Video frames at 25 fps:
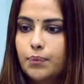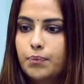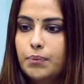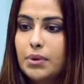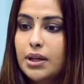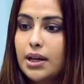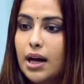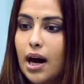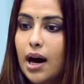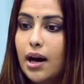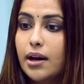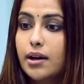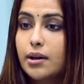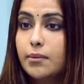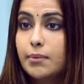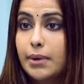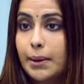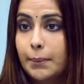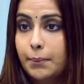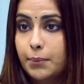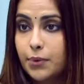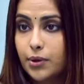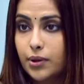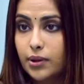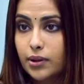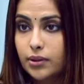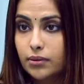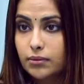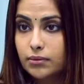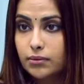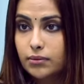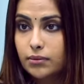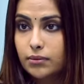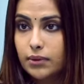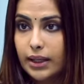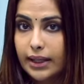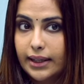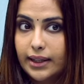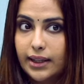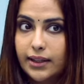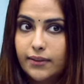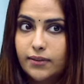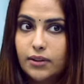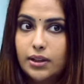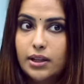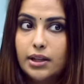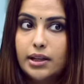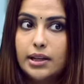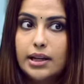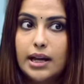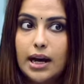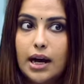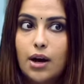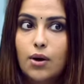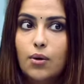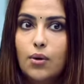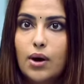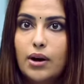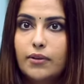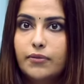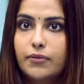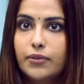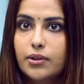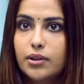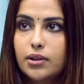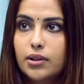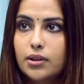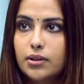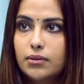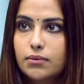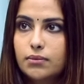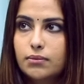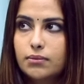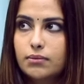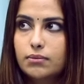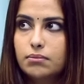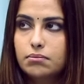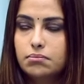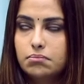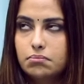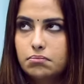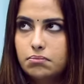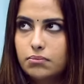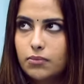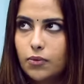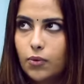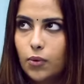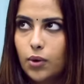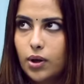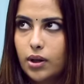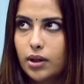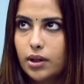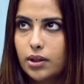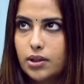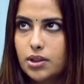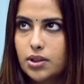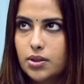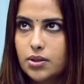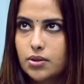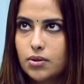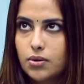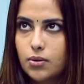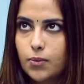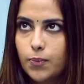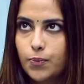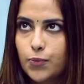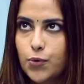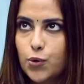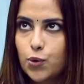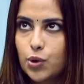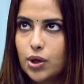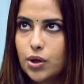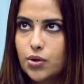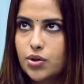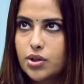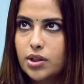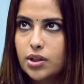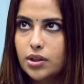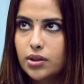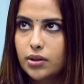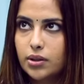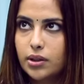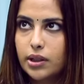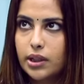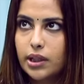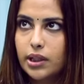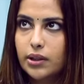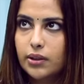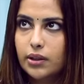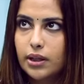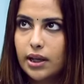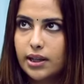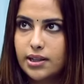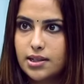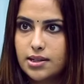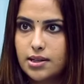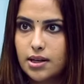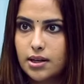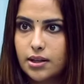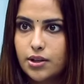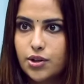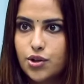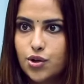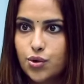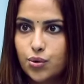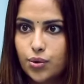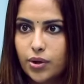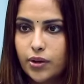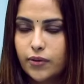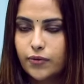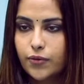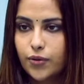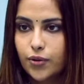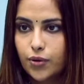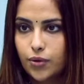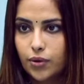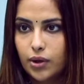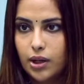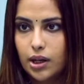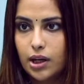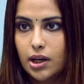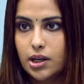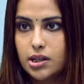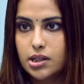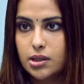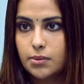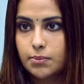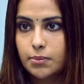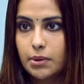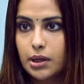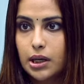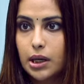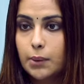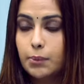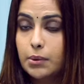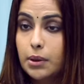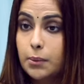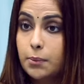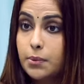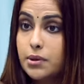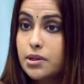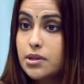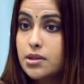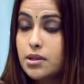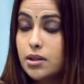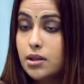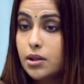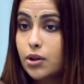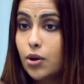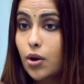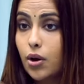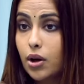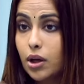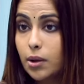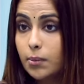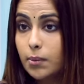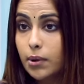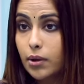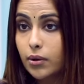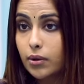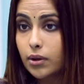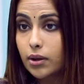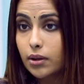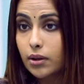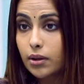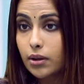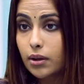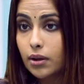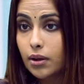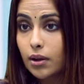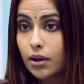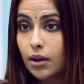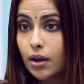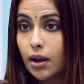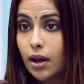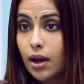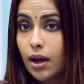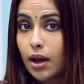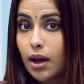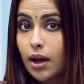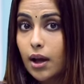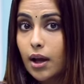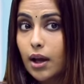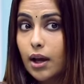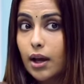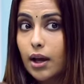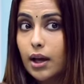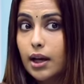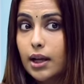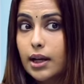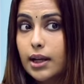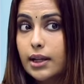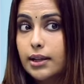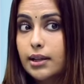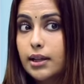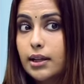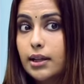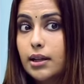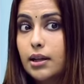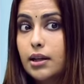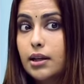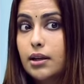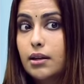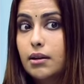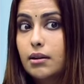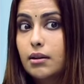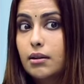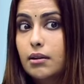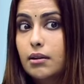we are remembered. Like mm. even now after what it's 2013, I started shooting for Uyyala Jampala. Yeah, people yeah. still talk about it. Exactly. And I think